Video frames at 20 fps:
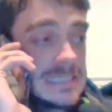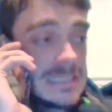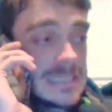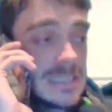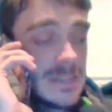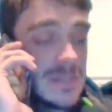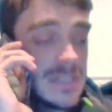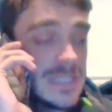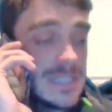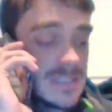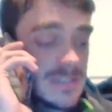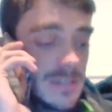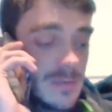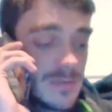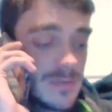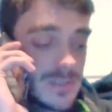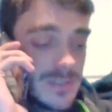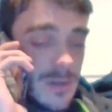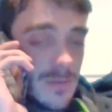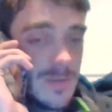So I need to know
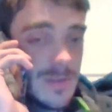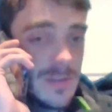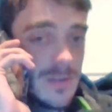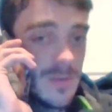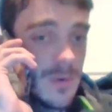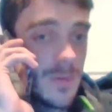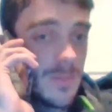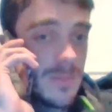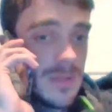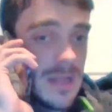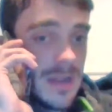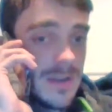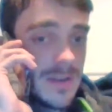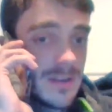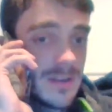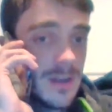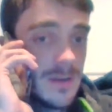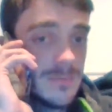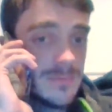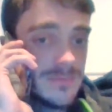what time you are planning
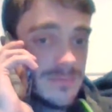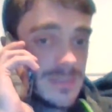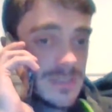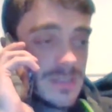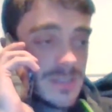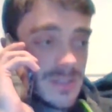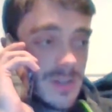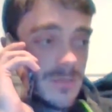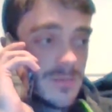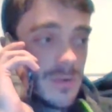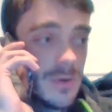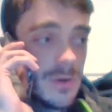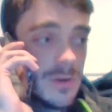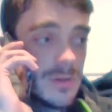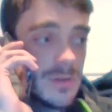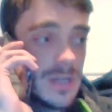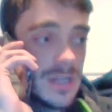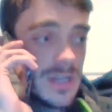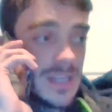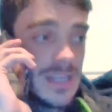to come, because I've
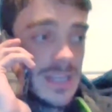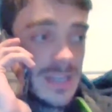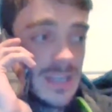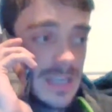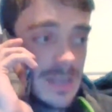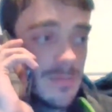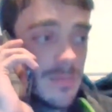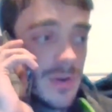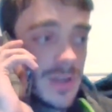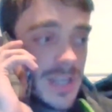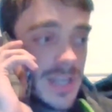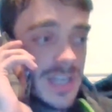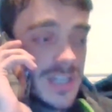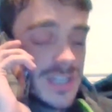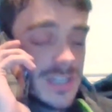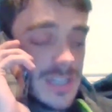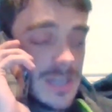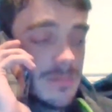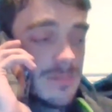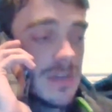got a leak in my
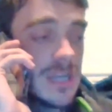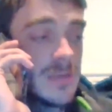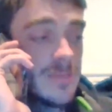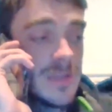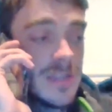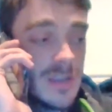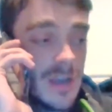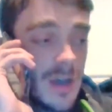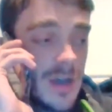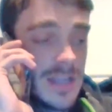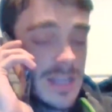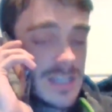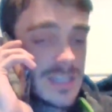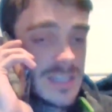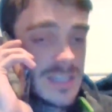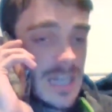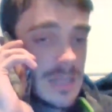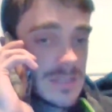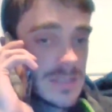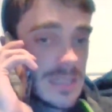kitchen that may be going
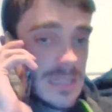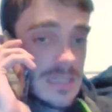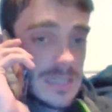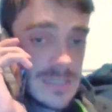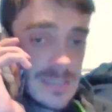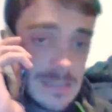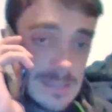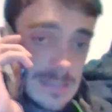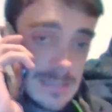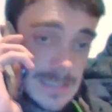into downstairs.